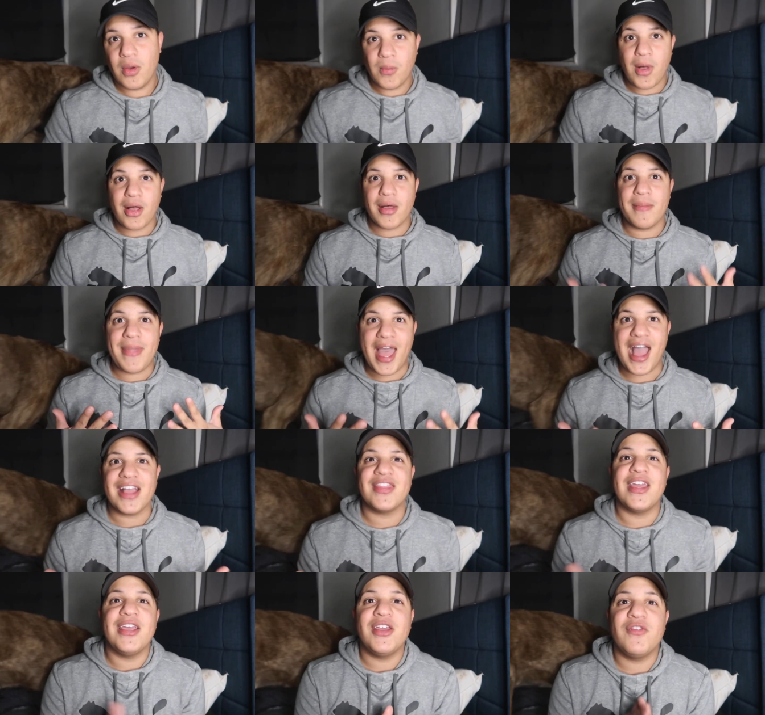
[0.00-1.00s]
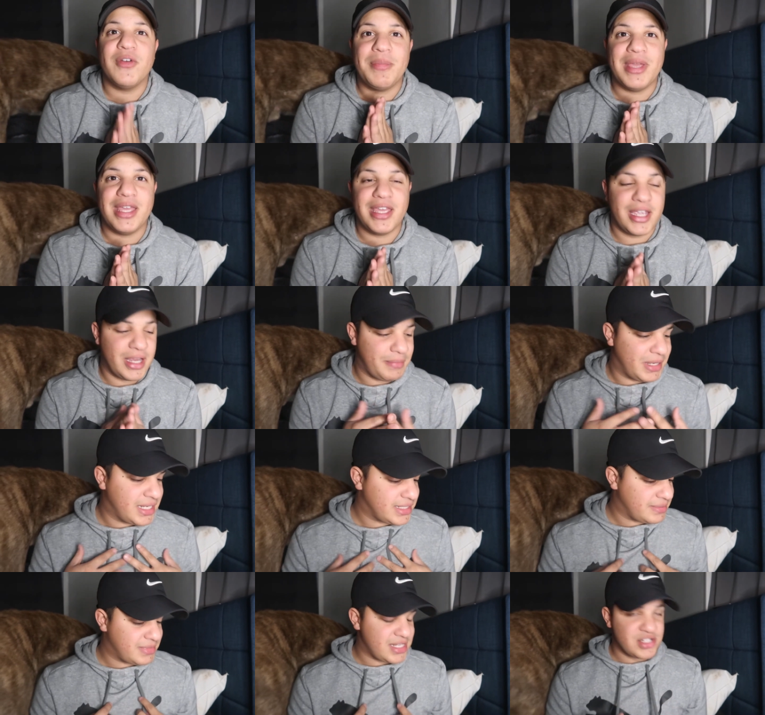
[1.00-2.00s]
Welcome back. Thank you for being here
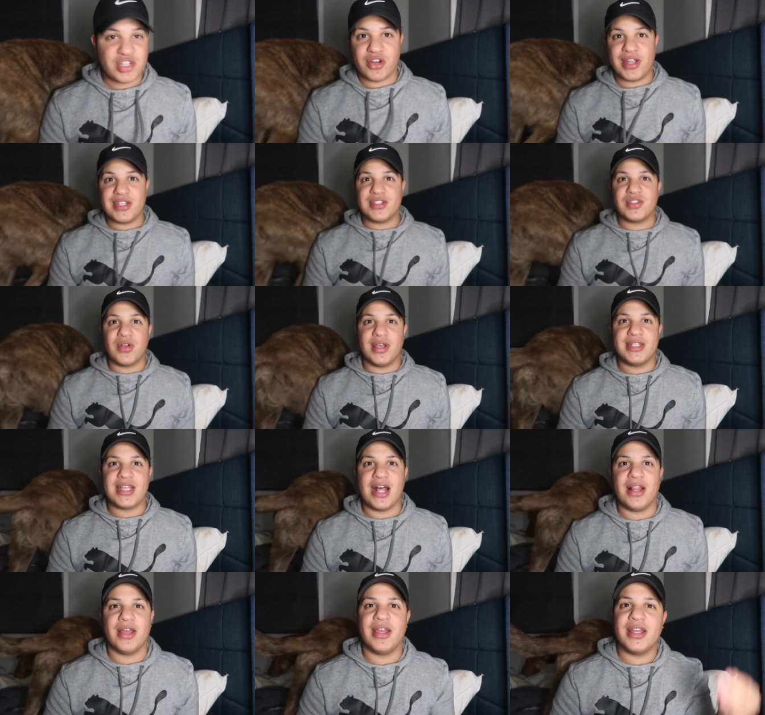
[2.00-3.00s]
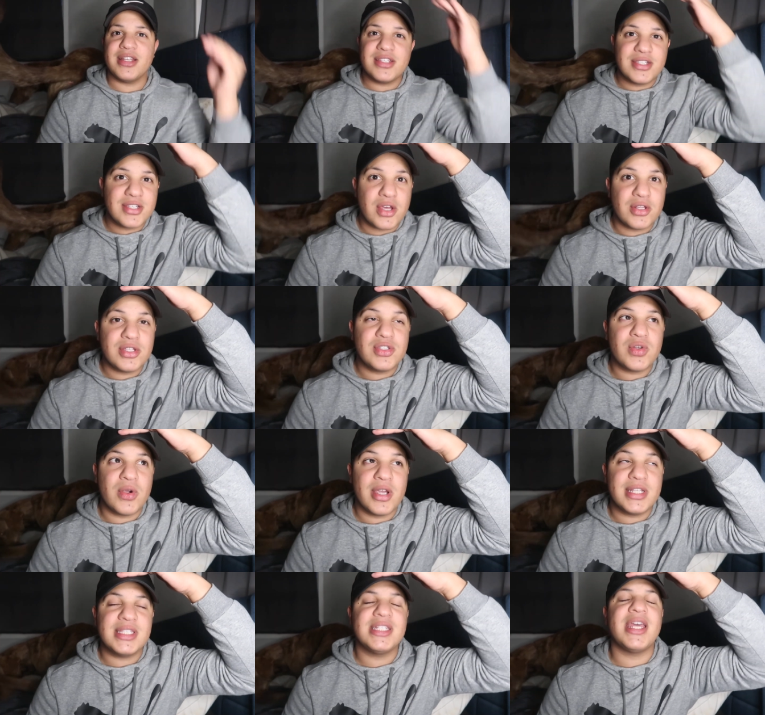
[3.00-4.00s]
because I'm such a great storyteller. So the
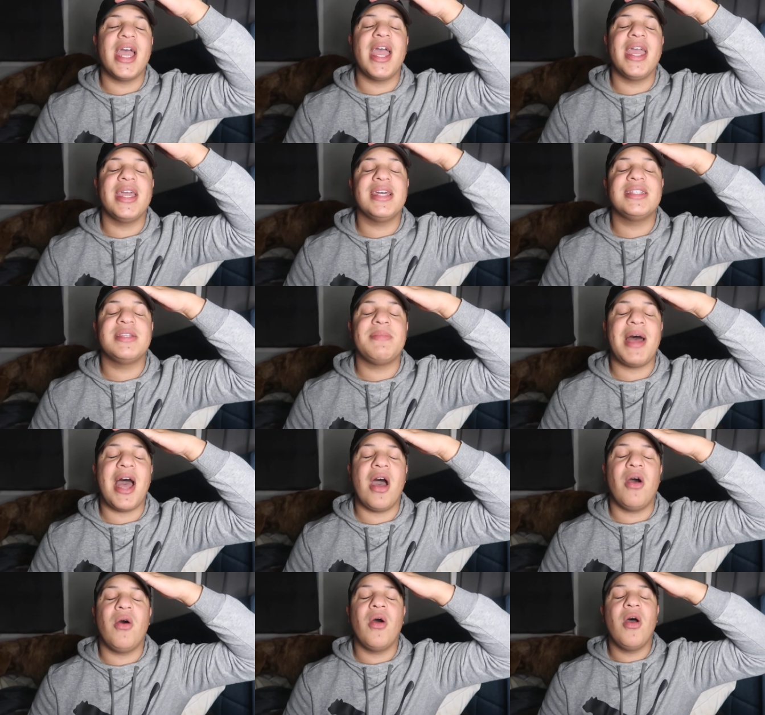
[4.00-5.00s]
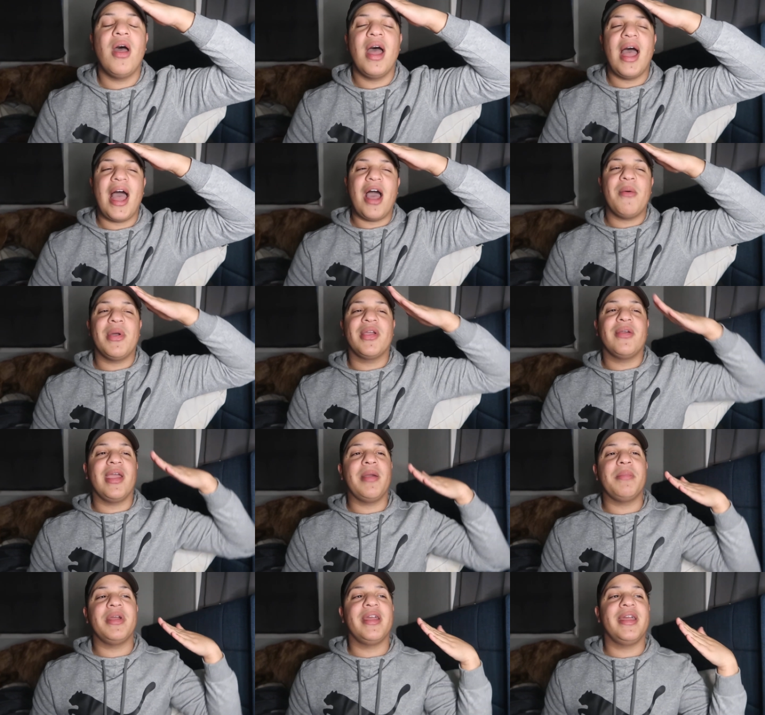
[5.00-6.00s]
story today is about how my
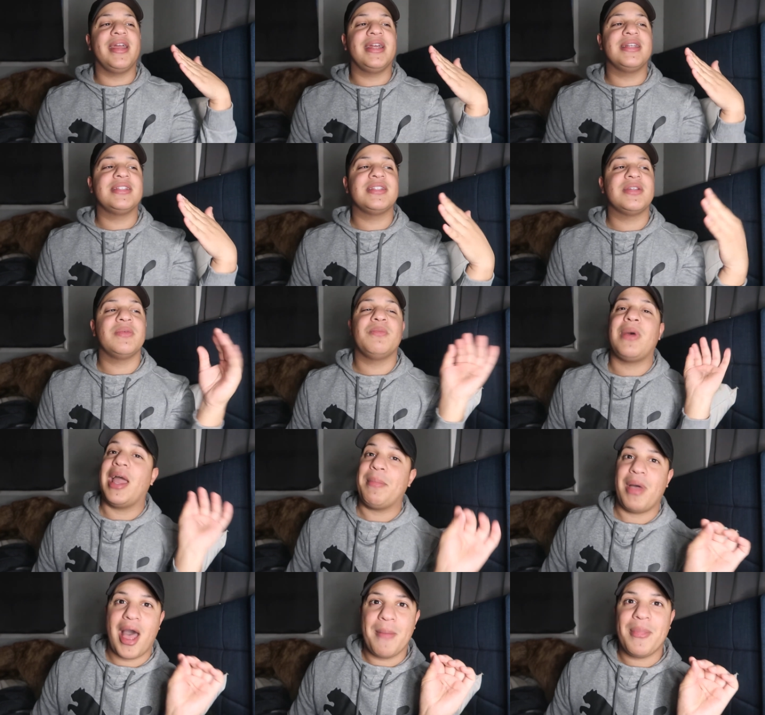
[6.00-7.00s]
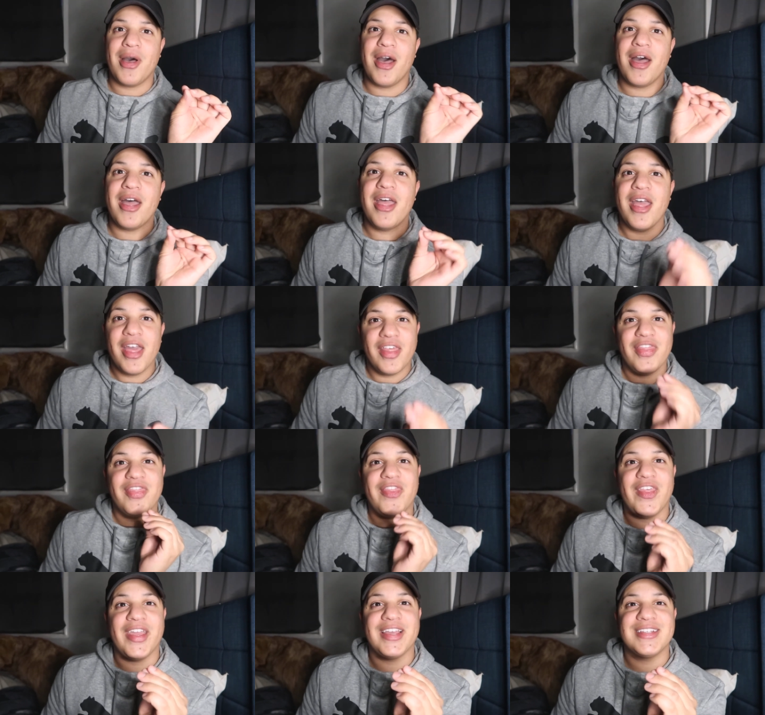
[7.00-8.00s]
grandparents, my papa,
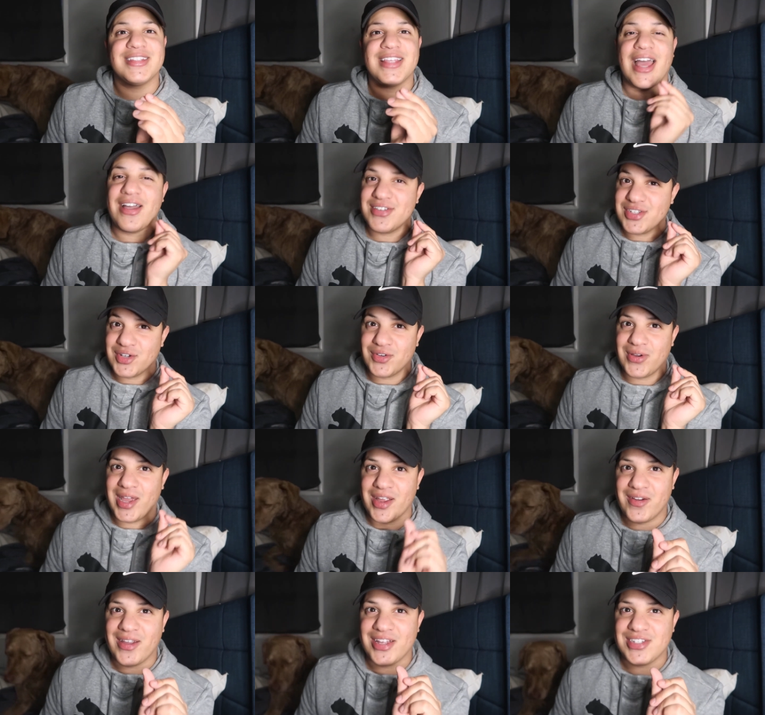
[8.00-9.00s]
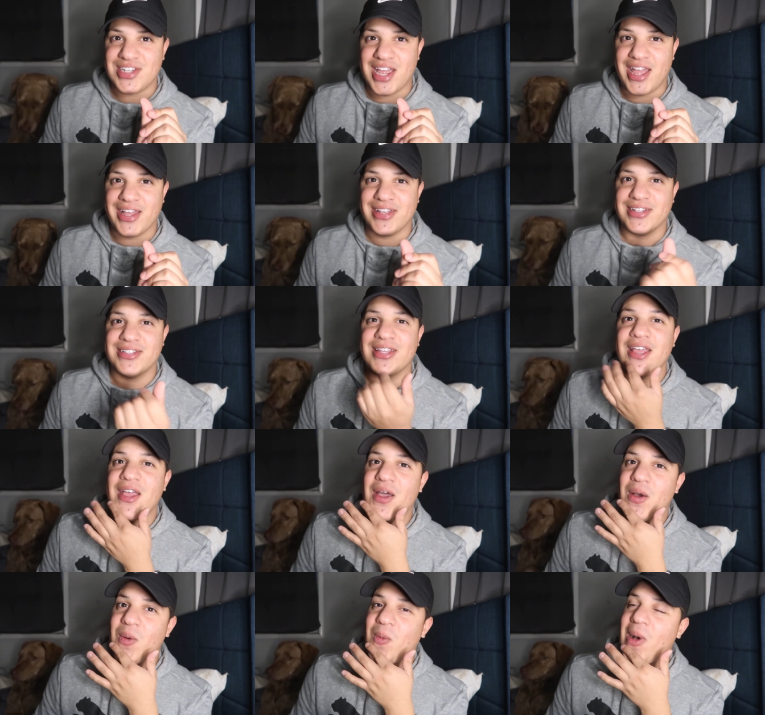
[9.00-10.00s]
thinks that I was a great grandchild
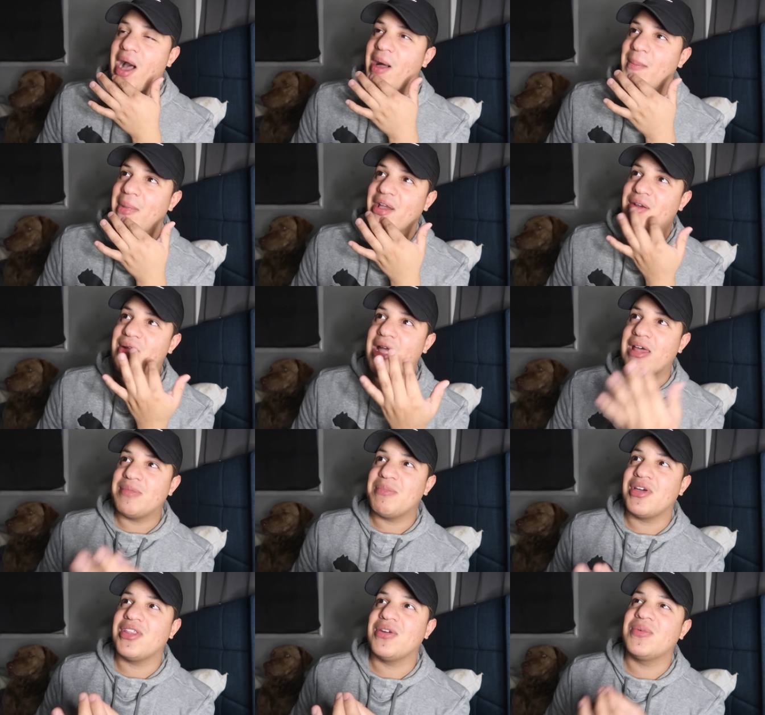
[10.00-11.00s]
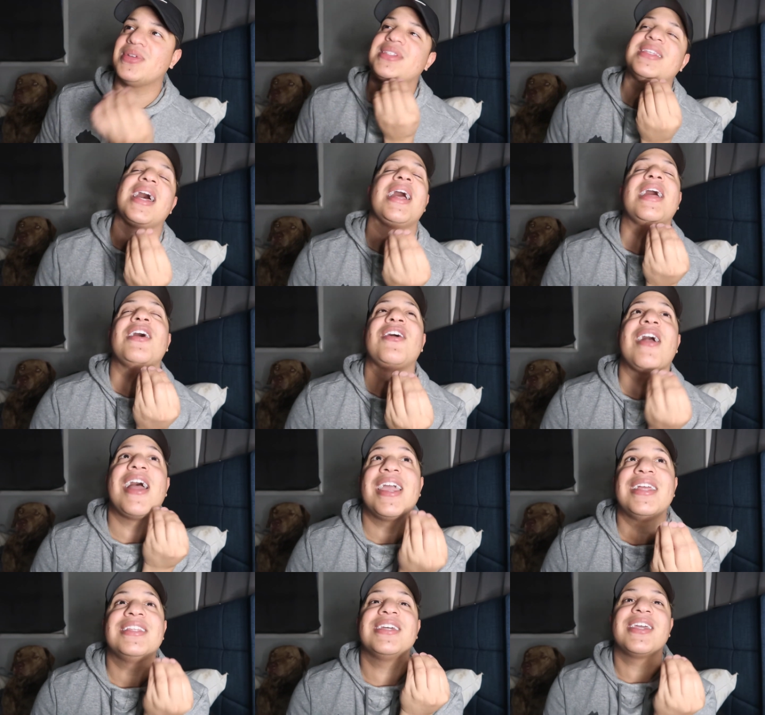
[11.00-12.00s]
while my grandmother was
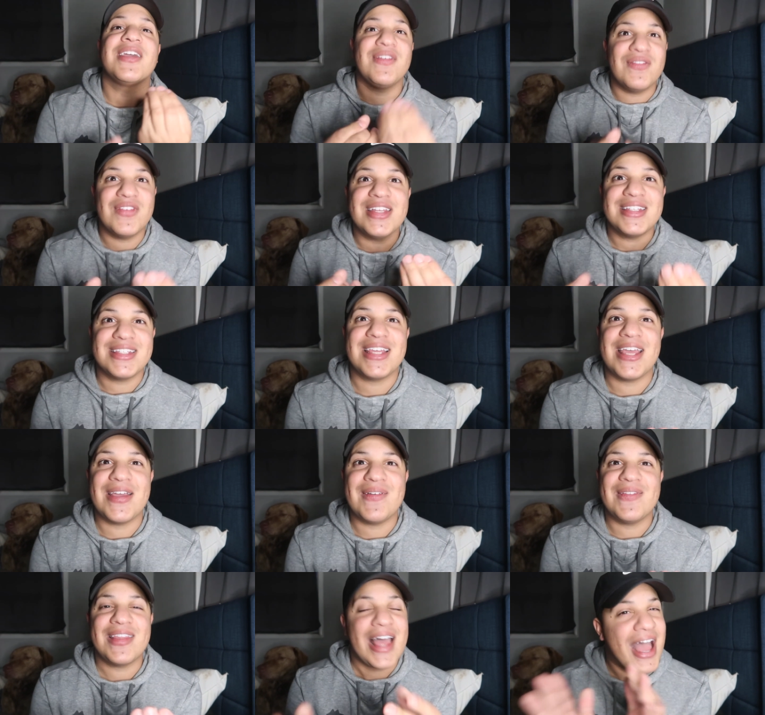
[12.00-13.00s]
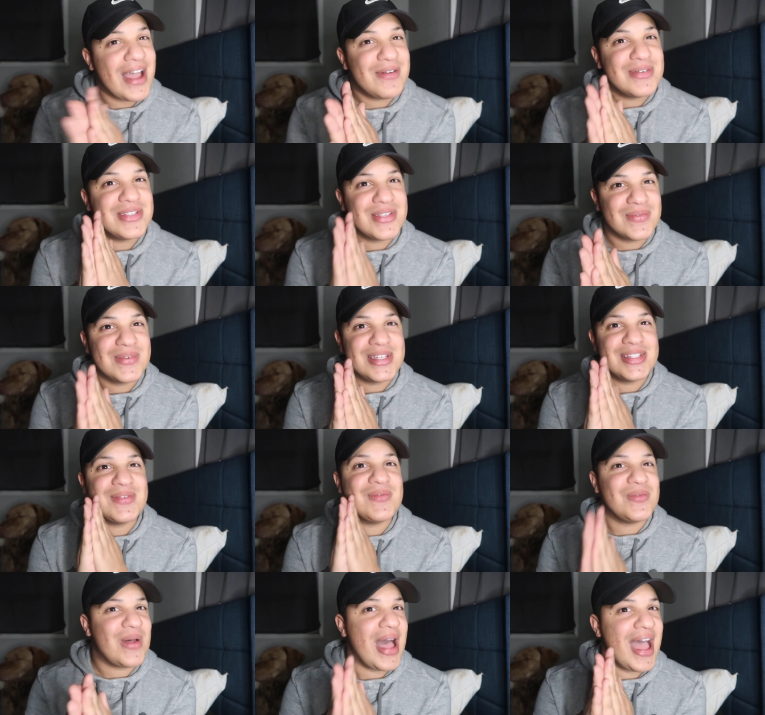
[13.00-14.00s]
trying to convince him that I was the
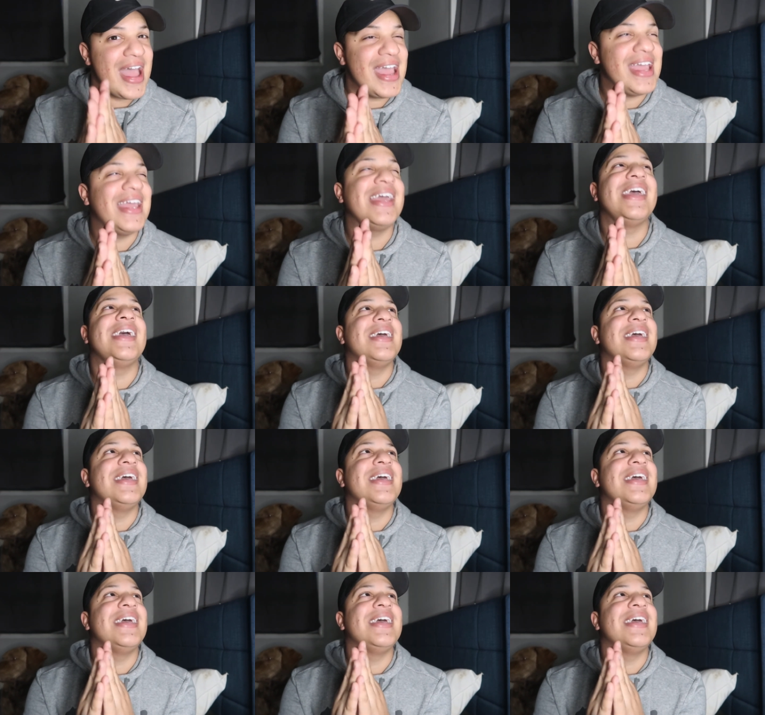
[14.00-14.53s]
reason why